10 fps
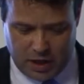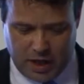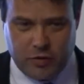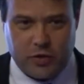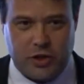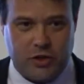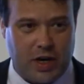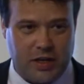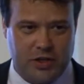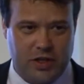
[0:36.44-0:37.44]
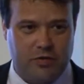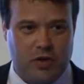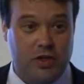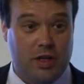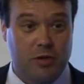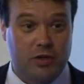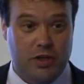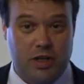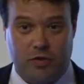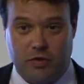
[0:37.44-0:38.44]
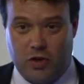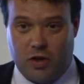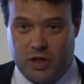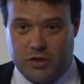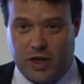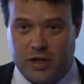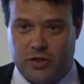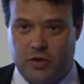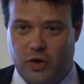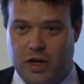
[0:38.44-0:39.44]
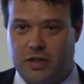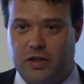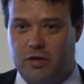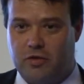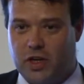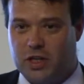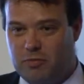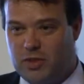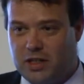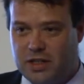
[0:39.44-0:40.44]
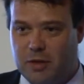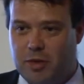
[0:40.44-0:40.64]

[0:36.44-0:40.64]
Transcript: If you're an attraction, as far as I'm concerned, if you've got an attraction or anything that attracts day-to-day